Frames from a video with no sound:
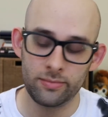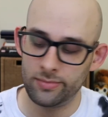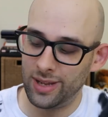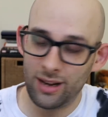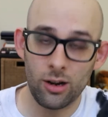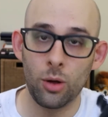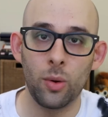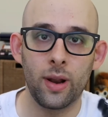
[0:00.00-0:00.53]
I
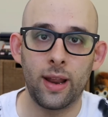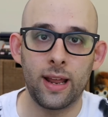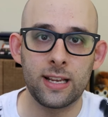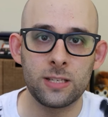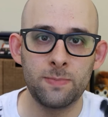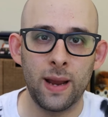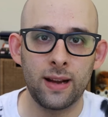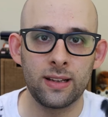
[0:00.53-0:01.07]
don't know what I
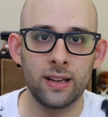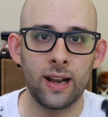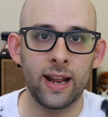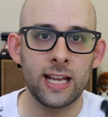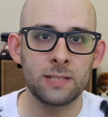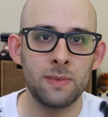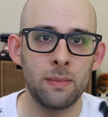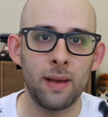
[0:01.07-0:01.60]
expected. I
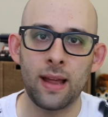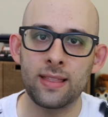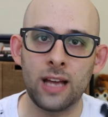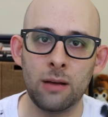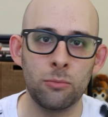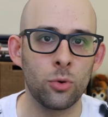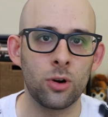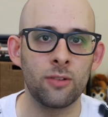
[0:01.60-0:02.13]
guess maybe I
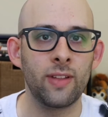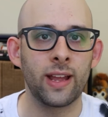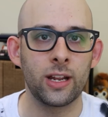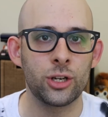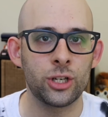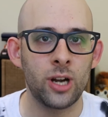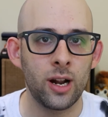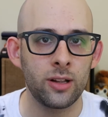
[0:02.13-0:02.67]
thought more of like a
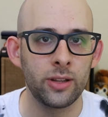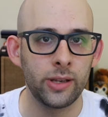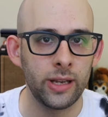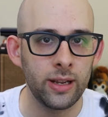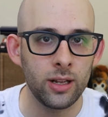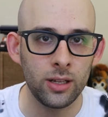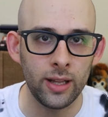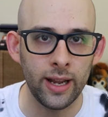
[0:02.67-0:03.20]
chocolate
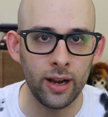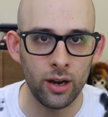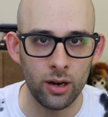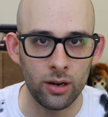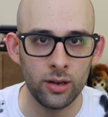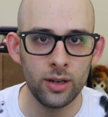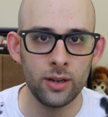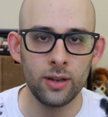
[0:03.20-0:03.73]

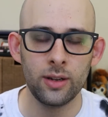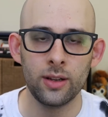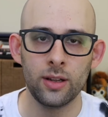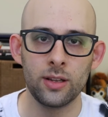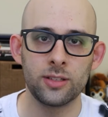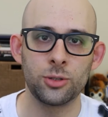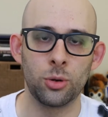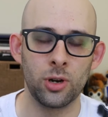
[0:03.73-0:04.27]
eclair
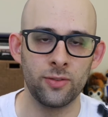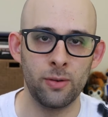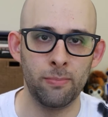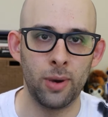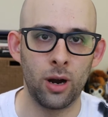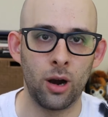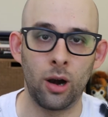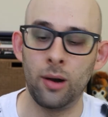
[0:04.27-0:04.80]
sort of a
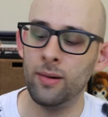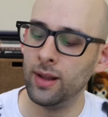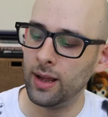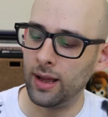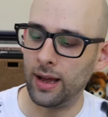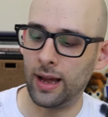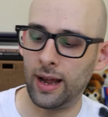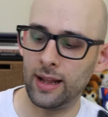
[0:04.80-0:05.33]
bar.
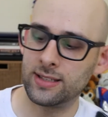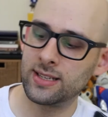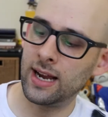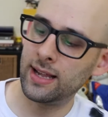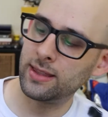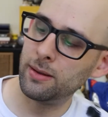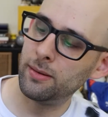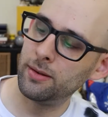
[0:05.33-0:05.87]
It's
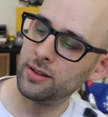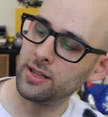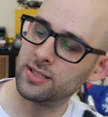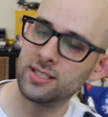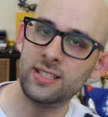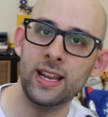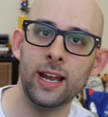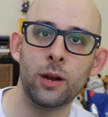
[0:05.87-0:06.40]
got the
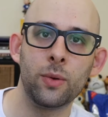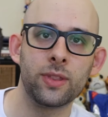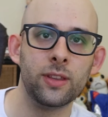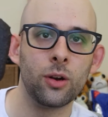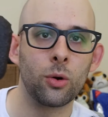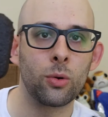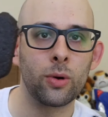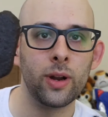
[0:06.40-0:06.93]
stick with the
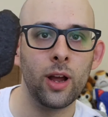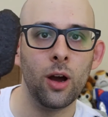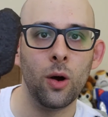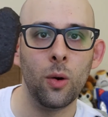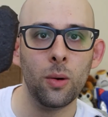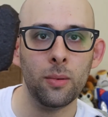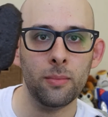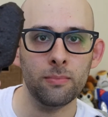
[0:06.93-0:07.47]

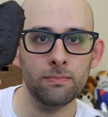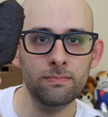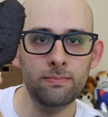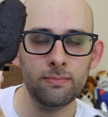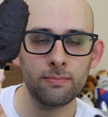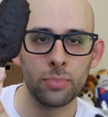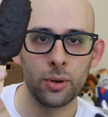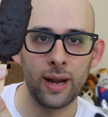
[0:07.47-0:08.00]
Oreo
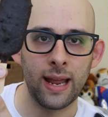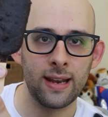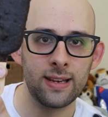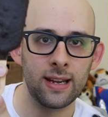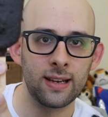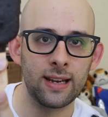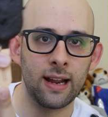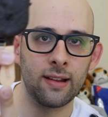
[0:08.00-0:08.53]

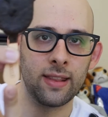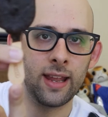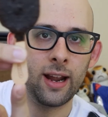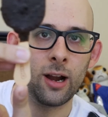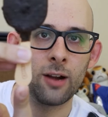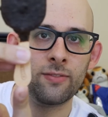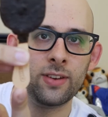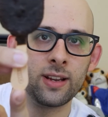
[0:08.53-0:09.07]
branding down
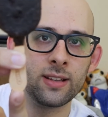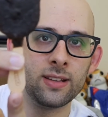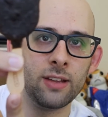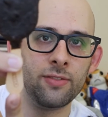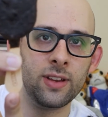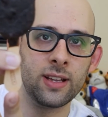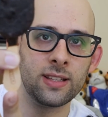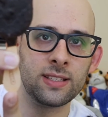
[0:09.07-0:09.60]
there.
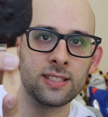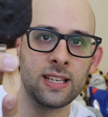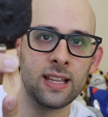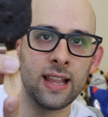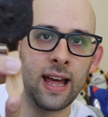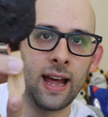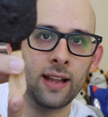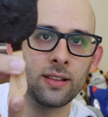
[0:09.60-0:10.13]
If you can see
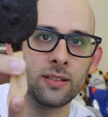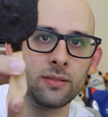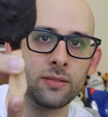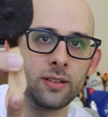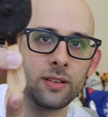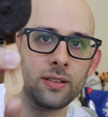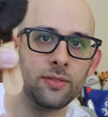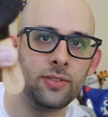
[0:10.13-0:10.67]
that,
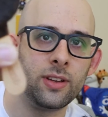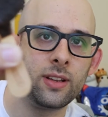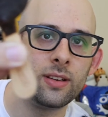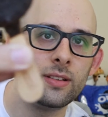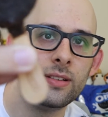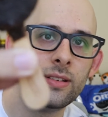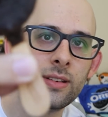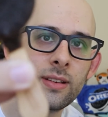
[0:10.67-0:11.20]

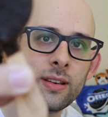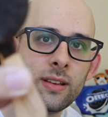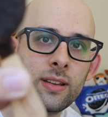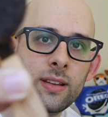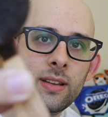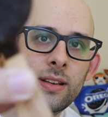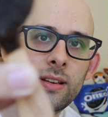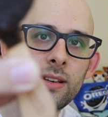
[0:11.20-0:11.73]

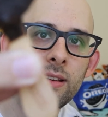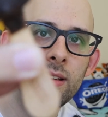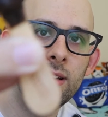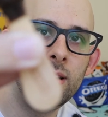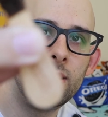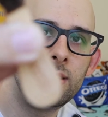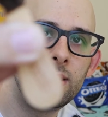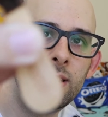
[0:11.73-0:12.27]

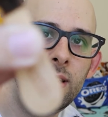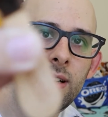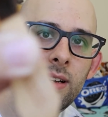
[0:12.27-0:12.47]
it's